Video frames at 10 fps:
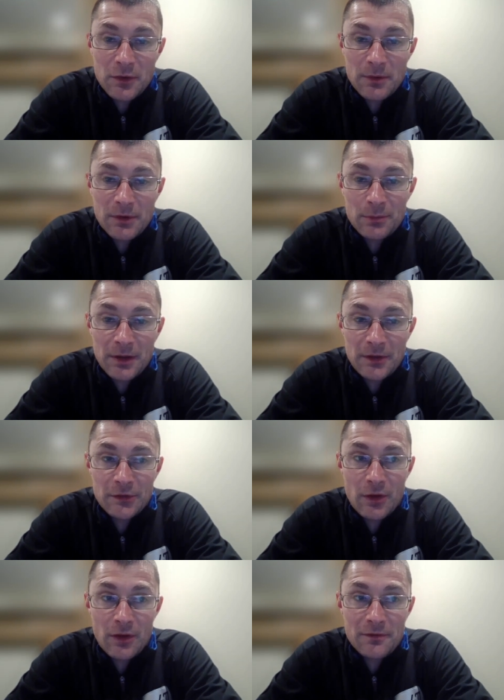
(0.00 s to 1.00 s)
few bits and
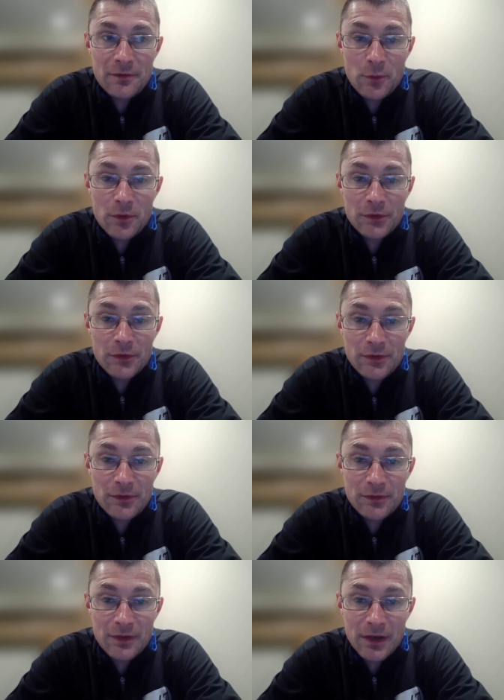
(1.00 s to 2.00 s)
pieces going forward.
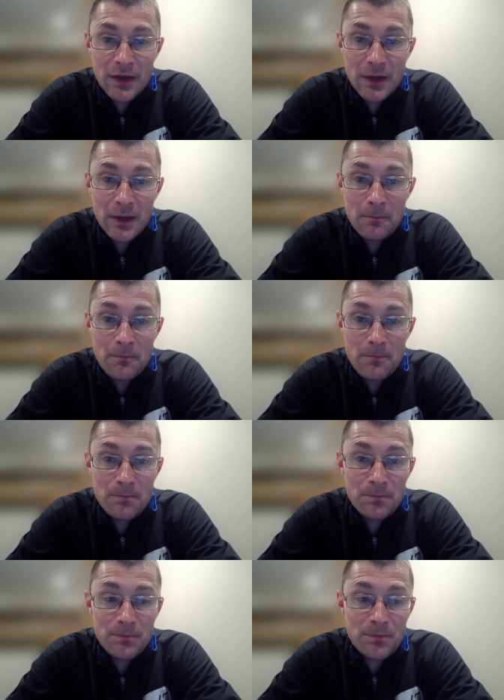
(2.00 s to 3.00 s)
Um,